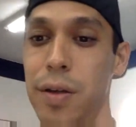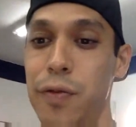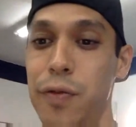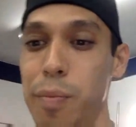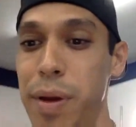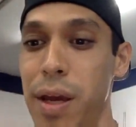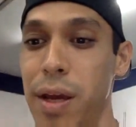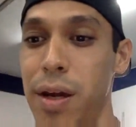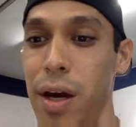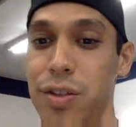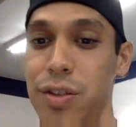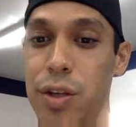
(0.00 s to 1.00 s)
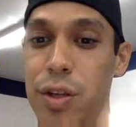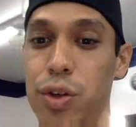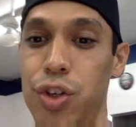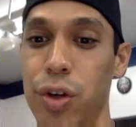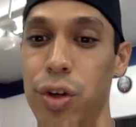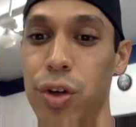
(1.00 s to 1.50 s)
A different paint guy
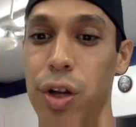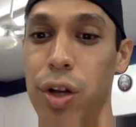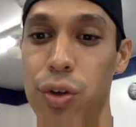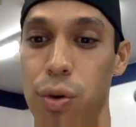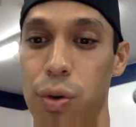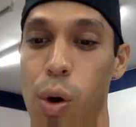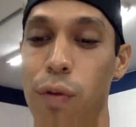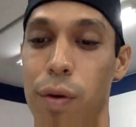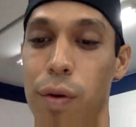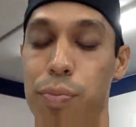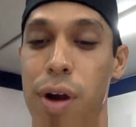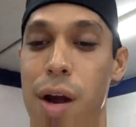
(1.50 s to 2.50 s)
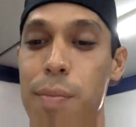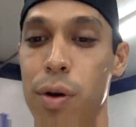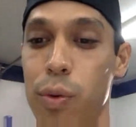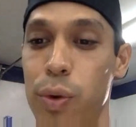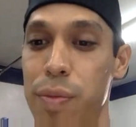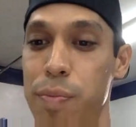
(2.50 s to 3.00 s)
said you shouldn't shoot over
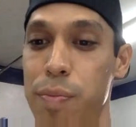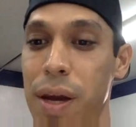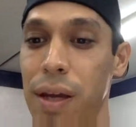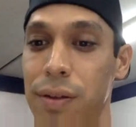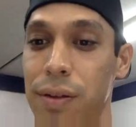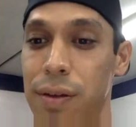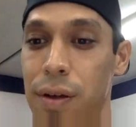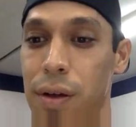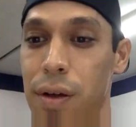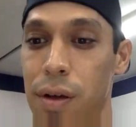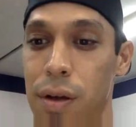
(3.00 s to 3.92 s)
primer with paint.